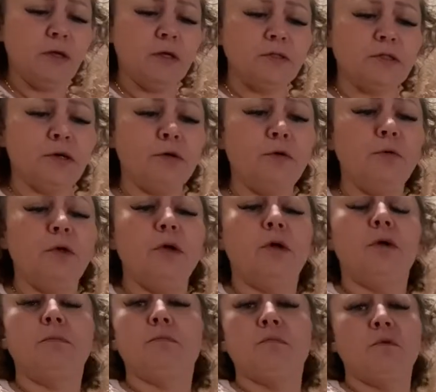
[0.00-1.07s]
So
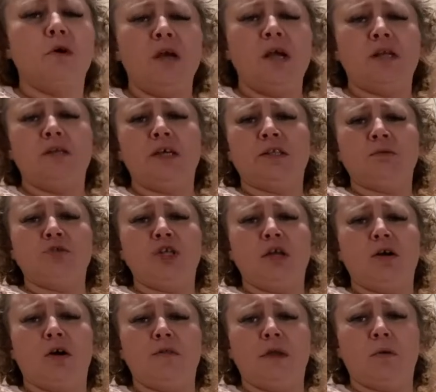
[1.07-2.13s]
go ahead, let them shake
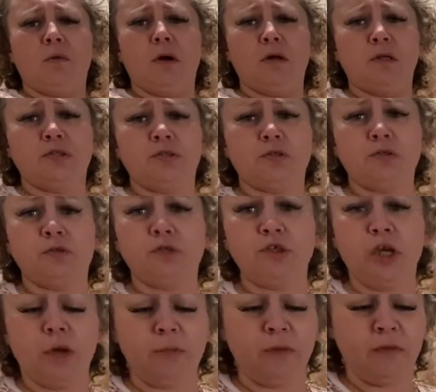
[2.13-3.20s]
all they want because there's no
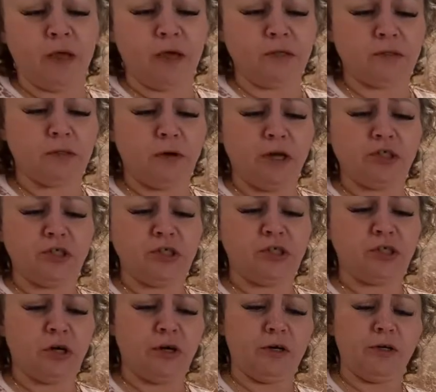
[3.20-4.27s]
stopping that. So I just
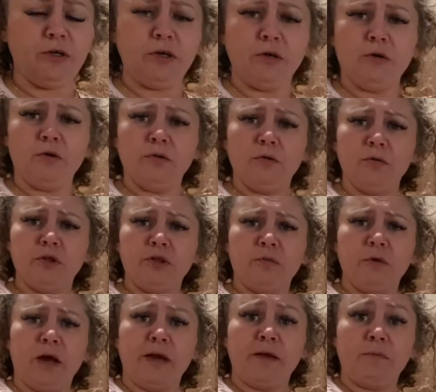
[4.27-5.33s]
start, you know, with,
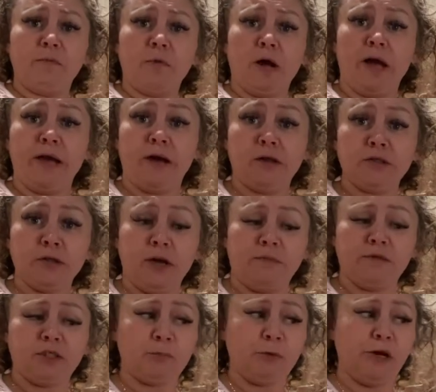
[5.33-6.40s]
I, I also have
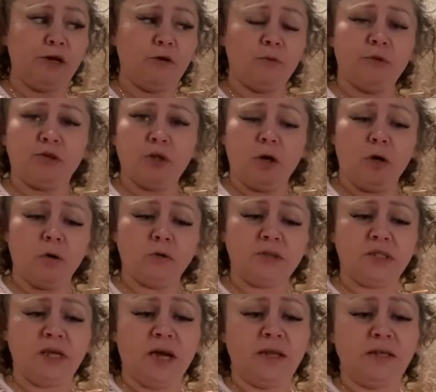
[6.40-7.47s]
the sprayer with the hose.
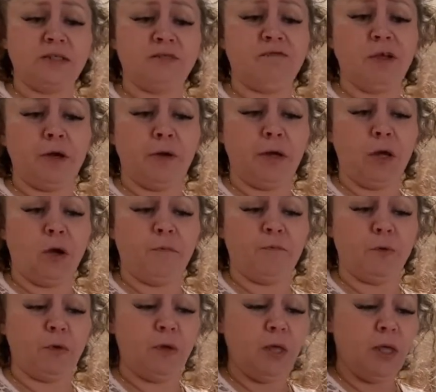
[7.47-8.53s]
That is very
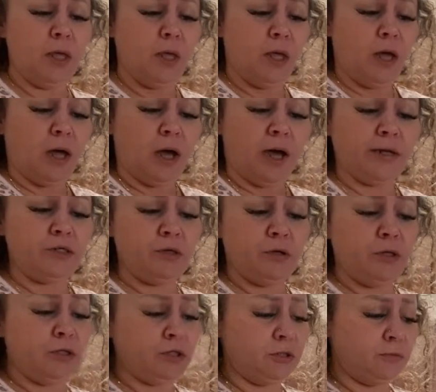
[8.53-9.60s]
helpful. I do it
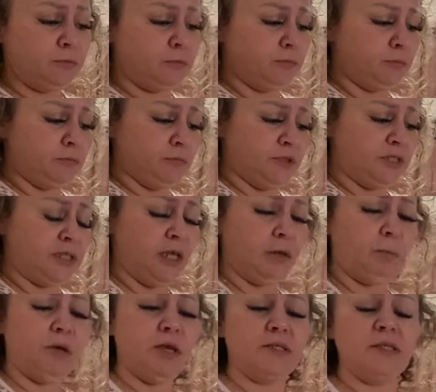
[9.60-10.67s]
in the sink
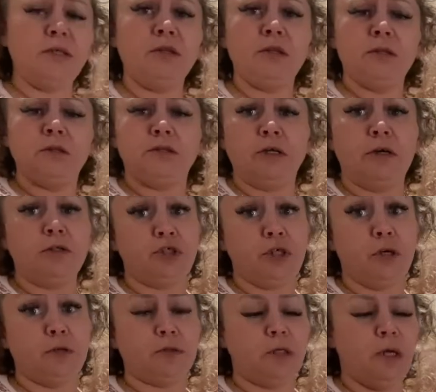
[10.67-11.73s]
because in, here she
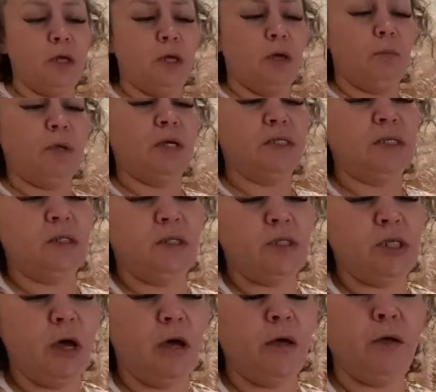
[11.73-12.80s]
goes, because in the
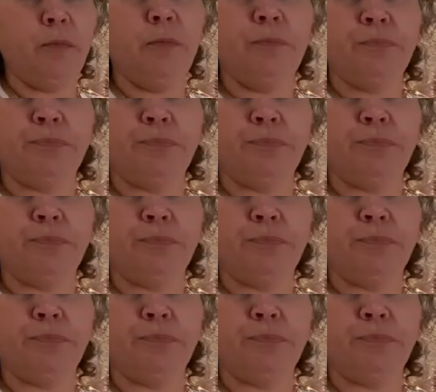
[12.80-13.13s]
tub,